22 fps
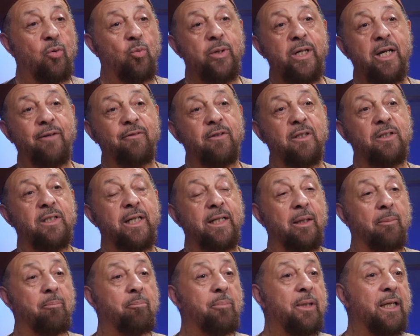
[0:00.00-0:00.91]
we have to take
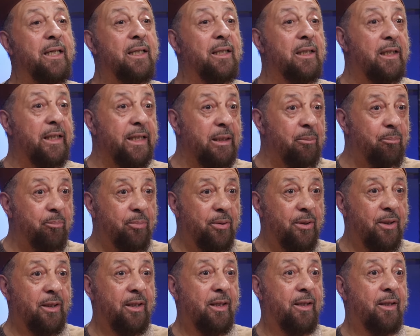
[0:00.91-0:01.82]
a big leap
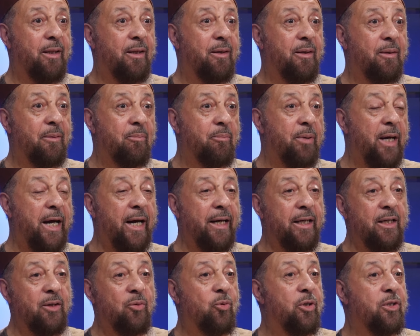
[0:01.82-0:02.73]

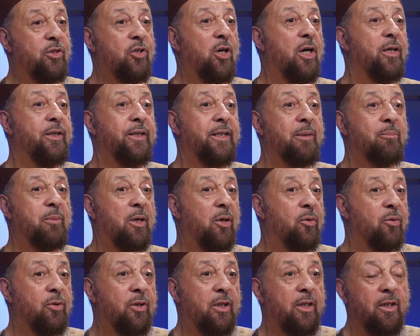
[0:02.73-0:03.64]
back. We're talking
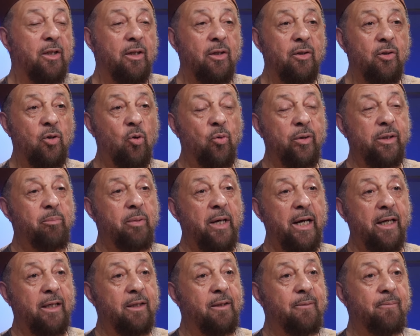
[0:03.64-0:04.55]
about going
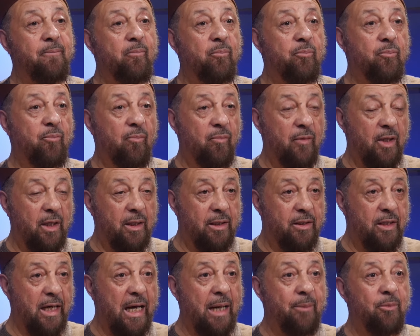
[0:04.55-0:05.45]
back the
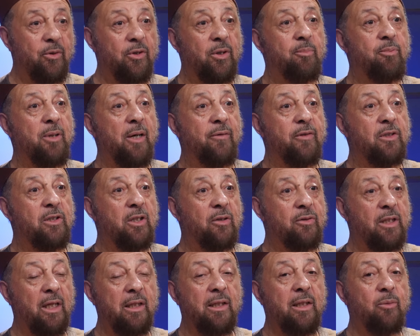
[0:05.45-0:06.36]
time of the Prophet Sallallahu
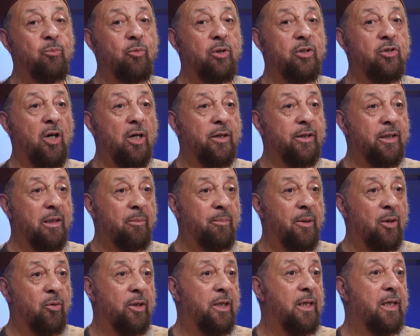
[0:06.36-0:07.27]
Alaihi Wasallam, we're talking
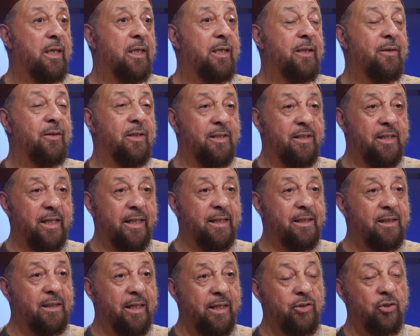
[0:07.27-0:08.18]
about the
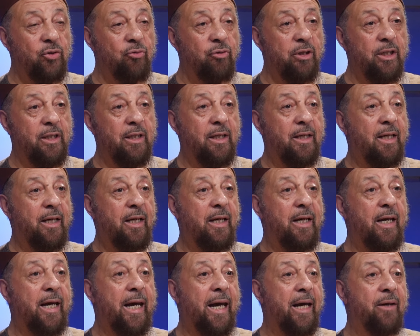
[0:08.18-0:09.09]
6th century.
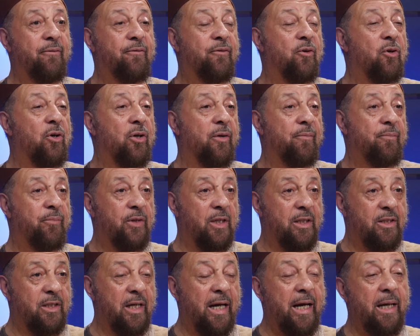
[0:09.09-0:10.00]
And for
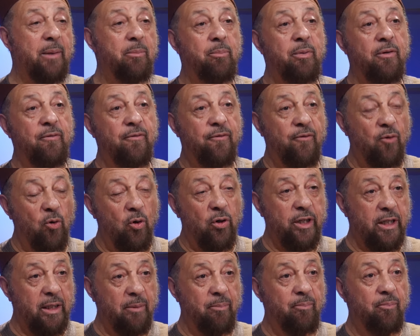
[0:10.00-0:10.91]
the time before
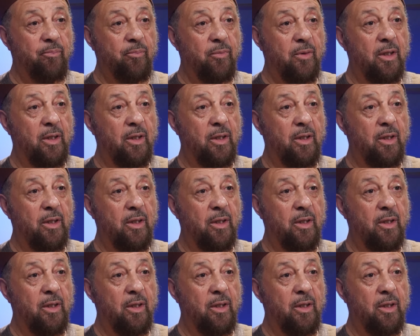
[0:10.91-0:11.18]
him,